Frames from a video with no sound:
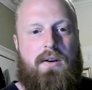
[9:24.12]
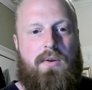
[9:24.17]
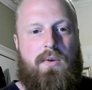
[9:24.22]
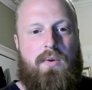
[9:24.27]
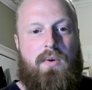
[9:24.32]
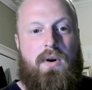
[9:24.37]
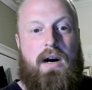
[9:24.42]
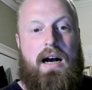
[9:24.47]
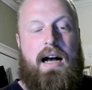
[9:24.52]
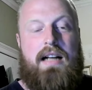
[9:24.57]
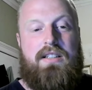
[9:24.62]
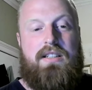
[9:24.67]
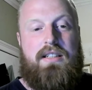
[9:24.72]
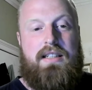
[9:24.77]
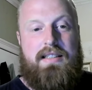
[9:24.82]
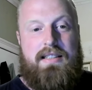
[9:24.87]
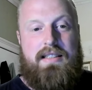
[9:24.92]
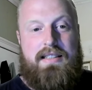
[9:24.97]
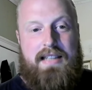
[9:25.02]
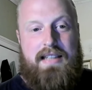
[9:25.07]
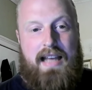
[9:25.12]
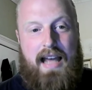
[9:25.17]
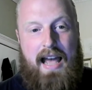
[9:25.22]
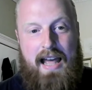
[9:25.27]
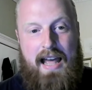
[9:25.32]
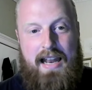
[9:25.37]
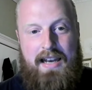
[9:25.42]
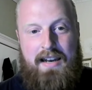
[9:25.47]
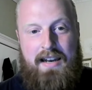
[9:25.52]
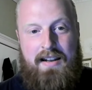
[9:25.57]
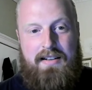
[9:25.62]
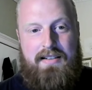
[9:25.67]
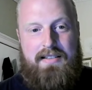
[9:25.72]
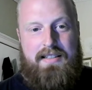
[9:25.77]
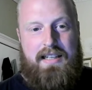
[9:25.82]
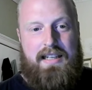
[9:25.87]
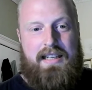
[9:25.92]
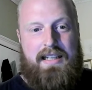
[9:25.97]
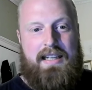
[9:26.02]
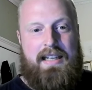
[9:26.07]
or actually it's ten,
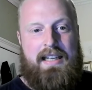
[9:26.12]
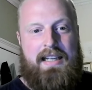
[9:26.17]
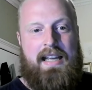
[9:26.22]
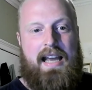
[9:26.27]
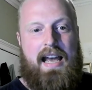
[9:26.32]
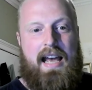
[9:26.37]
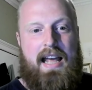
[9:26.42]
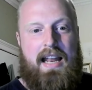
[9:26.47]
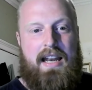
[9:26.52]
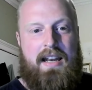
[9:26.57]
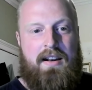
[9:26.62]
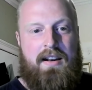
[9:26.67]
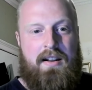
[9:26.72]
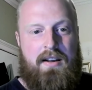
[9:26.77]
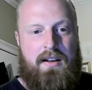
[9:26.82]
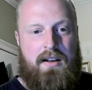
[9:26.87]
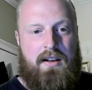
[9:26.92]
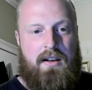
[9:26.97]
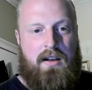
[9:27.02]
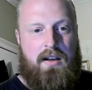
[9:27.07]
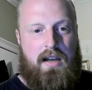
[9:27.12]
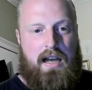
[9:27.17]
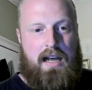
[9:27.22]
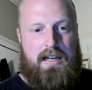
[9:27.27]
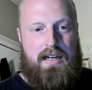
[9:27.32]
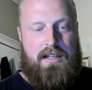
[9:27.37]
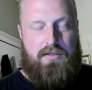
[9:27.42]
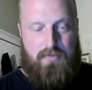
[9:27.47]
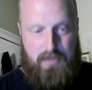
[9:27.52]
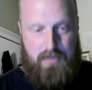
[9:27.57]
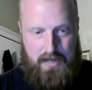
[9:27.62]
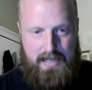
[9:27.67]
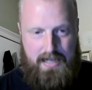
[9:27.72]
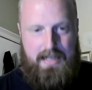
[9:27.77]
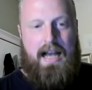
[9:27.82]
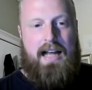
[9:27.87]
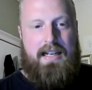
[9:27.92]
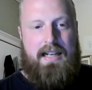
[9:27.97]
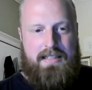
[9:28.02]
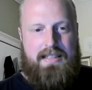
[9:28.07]
T-E-N, and it's
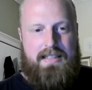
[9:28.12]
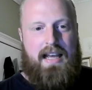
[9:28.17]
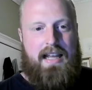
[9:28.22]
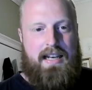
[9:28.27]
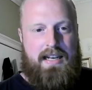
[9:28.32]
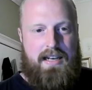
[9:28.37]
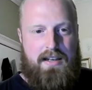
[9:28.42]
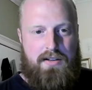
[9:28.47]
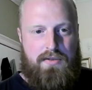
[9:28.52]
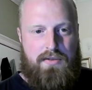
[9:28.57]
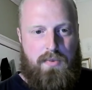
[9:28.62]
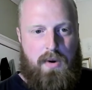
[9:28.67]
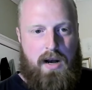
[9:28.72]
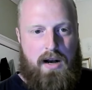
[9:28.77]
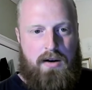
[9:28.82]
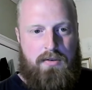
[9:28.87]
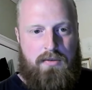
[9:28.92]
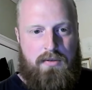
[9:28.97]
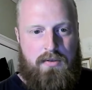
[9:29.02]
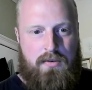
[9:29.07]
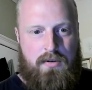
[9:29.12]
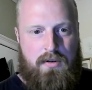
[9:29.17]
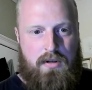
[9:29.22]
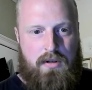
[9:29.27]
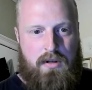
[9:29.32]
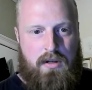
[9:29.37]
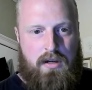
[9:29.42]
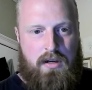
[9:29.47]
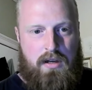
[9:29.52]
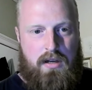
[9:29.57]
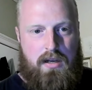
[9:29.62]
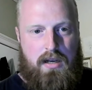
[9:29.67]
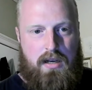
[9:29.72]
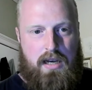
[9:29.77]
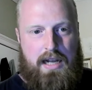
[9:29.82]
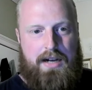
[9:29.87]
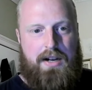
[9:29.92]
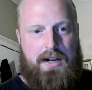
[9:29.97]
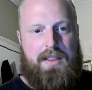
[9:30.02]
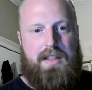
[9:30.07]
relate and tend as well.
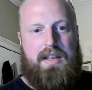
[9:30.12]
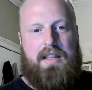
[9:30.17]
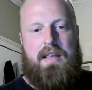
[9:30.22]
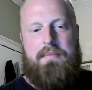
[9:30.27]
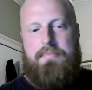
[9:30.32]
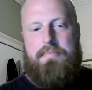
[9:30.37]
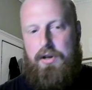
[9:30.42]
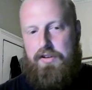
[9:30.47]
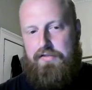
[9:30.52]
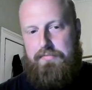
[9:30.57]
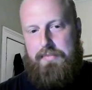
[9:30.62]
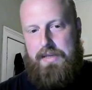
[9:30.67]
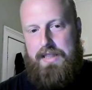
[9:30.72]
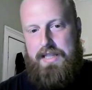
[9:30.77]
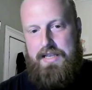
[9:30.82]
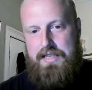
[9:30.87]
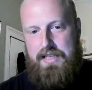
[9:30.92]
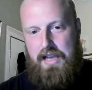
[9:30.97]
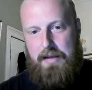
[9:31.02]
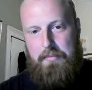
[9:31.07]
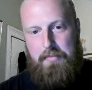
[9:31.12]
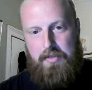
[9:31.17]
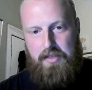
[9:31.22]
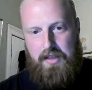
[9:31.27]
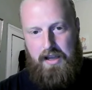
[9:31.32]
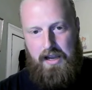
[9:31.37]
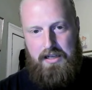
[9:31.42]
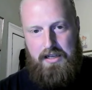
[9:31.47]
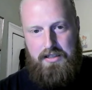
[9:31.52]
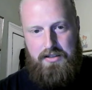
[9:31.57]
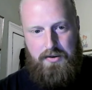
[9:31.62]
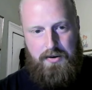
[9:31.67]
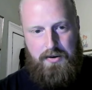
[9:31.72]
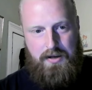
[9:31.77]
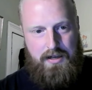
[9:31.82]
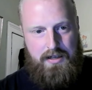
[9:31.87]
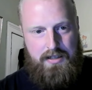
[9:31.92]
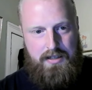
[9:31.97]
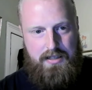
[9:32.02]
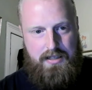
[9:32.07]
And I think they both mean the same thing, so I
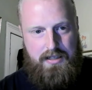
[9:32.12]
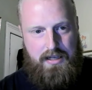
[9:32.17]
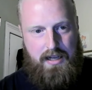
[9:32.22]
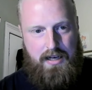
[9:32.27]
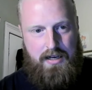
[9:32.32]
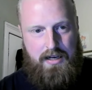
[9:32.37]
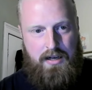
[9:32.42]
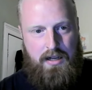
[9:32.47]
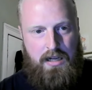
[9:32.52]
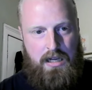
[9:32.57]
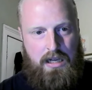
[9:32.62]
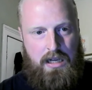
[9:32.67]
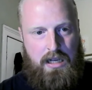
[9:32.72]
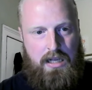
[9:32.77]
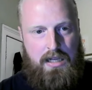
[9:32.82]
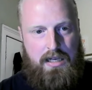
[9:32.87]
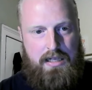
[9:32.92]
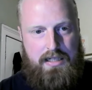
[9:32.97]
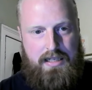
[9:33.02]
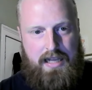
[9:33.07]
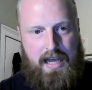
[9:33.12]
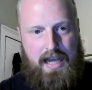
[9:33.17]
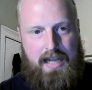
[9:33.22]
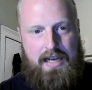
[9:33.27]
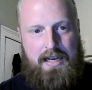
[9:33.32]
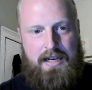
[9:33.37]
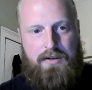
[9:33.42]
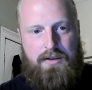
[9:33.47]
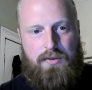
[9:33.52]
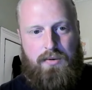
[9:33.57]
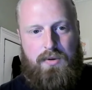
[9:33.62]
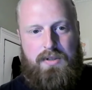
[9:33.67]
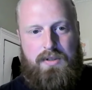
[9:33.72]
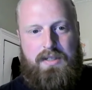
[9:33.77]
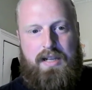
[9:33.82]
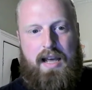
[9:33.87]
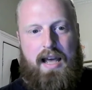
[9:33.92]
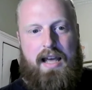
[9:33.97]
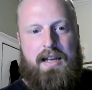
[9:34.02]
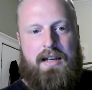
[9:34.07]
understand. Tend or
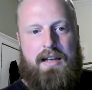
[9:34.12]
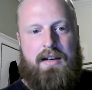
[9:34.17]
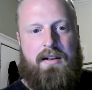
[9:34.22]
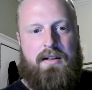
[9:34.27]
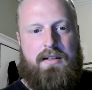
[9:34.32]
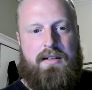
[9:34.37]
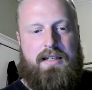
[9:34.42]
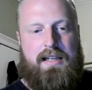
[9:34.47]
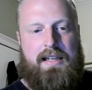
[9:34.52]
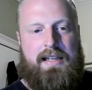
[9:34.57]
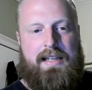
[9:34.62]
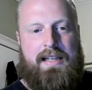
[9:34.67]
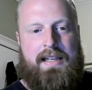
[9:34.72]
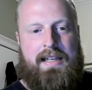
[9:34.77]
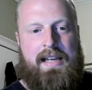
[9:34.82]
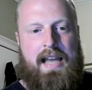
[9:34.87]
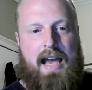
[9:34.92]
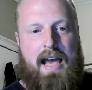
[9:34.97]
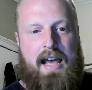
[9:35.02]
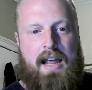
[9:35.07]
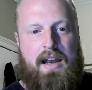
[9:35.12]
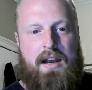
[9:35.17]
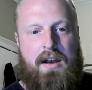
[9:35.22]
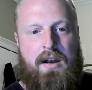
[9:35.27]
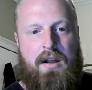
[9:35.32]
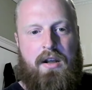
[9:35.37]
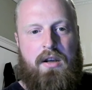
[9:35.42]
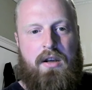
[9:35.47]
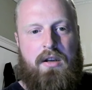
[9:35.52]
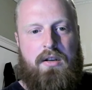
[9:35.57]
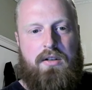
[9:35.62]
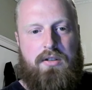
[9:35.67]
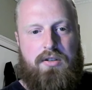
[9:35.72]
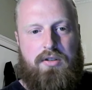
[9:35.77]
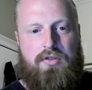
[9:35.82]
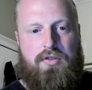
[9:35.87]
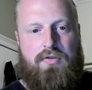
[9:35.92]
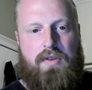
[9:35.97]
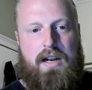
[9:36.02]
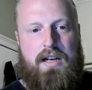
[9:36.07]
ten, T-E-N,
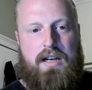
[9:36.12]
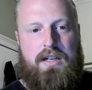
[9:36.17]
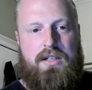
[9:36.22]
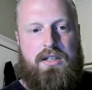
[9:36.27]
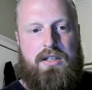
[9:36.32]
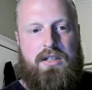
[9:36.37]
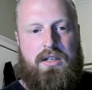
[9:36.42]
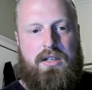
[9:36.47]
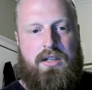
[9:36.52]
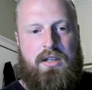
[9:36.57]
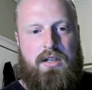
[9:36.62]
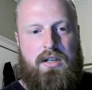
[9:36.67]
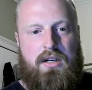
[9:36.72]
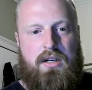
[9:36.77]
stretch,